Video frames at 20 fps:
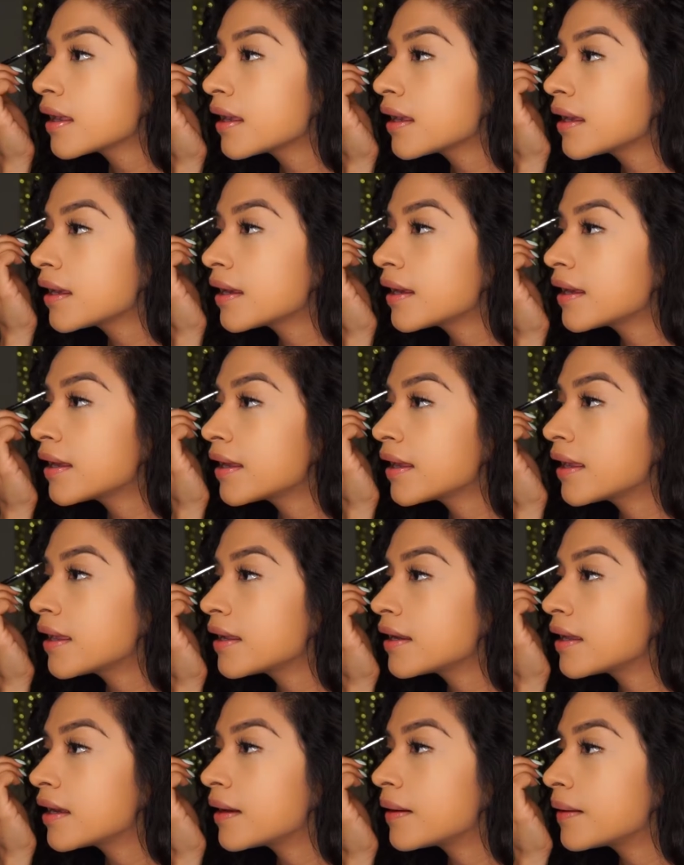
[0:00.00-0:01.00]

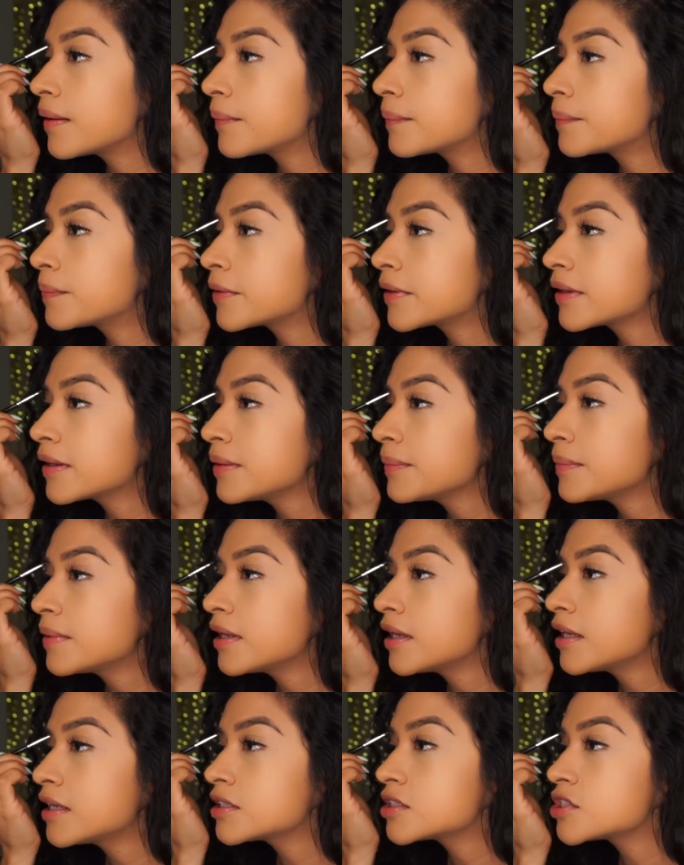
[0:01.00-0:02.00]
and pretty
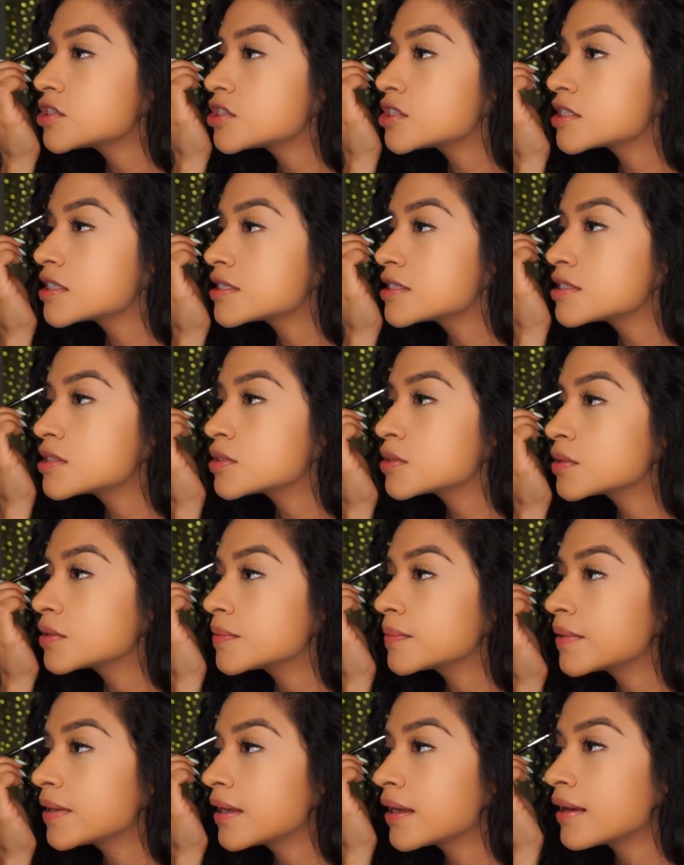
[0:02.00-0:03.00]
much just
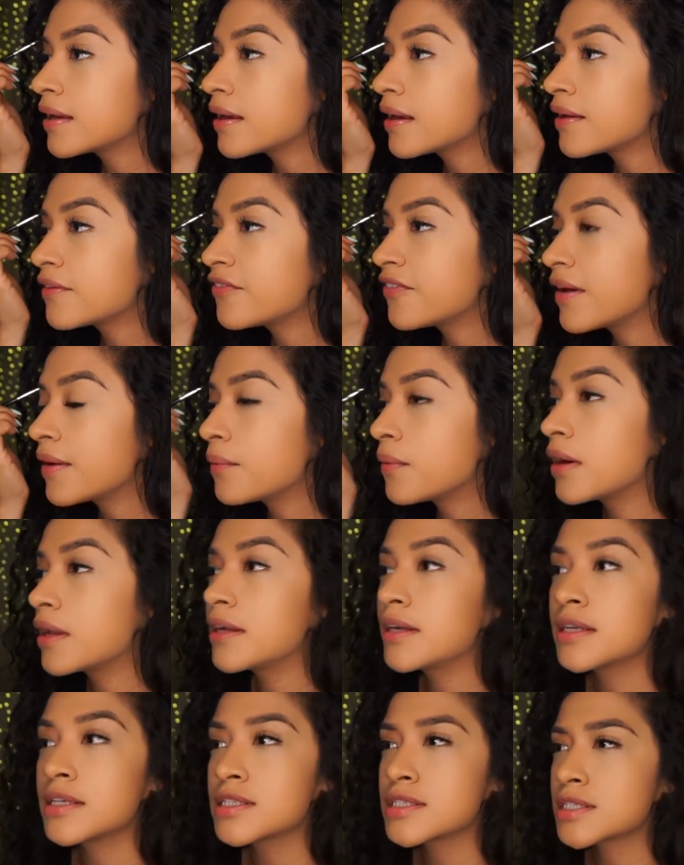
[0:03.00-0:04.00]
told me if I
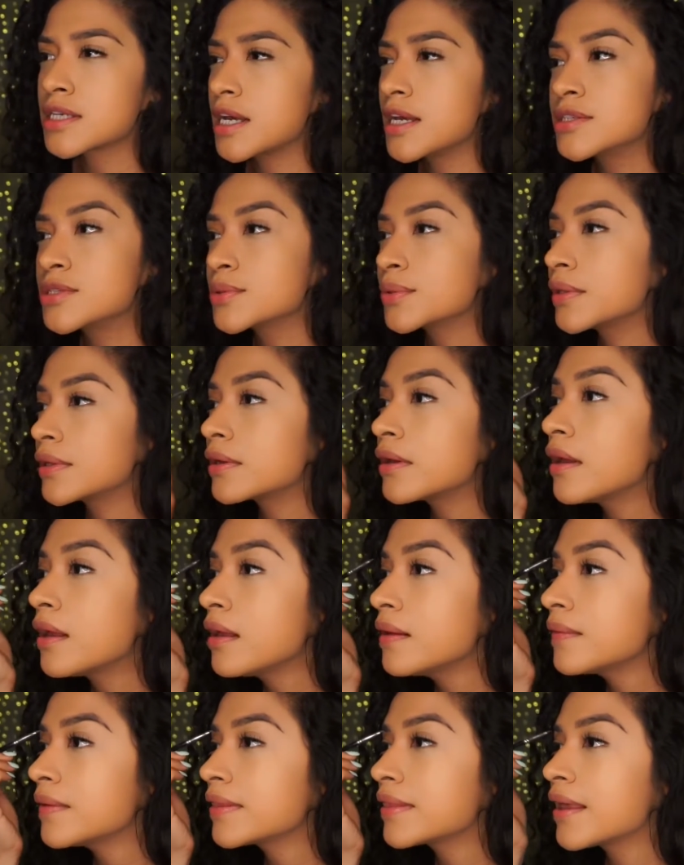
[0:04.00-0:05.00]
wanted to schedule a
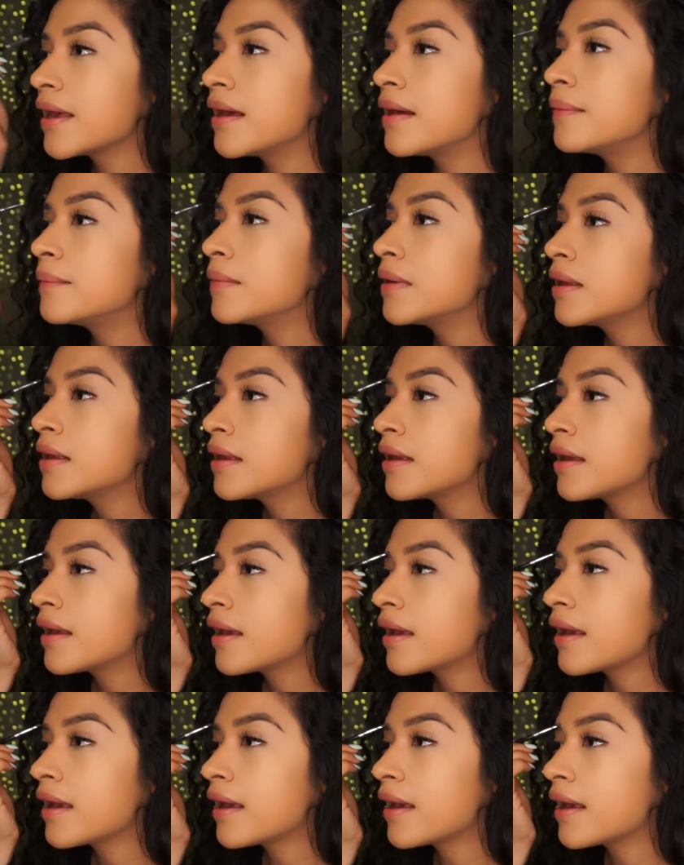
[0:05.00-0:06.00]
call with them,
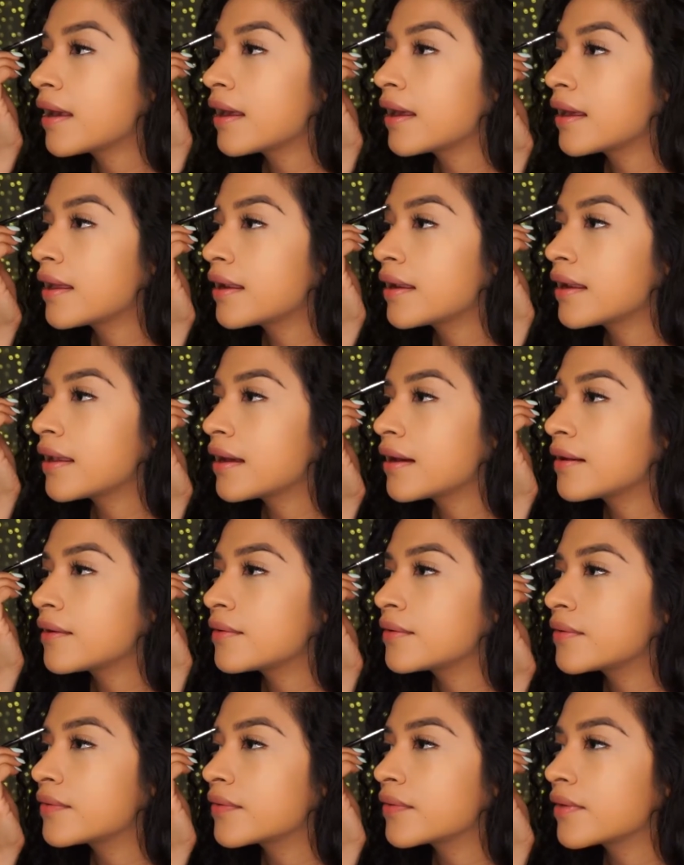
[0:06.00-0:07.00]
and
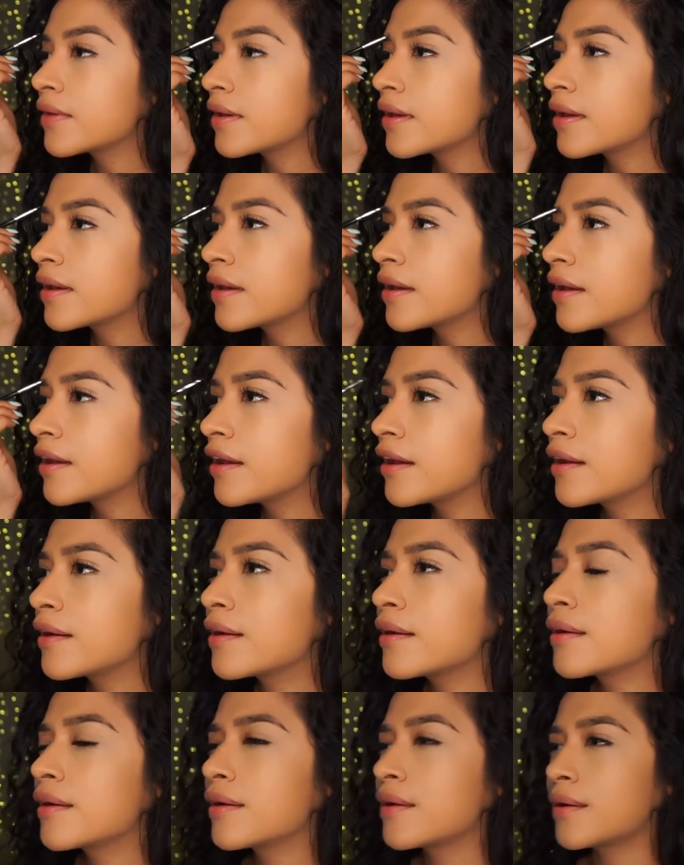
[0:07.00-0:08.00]
I was like,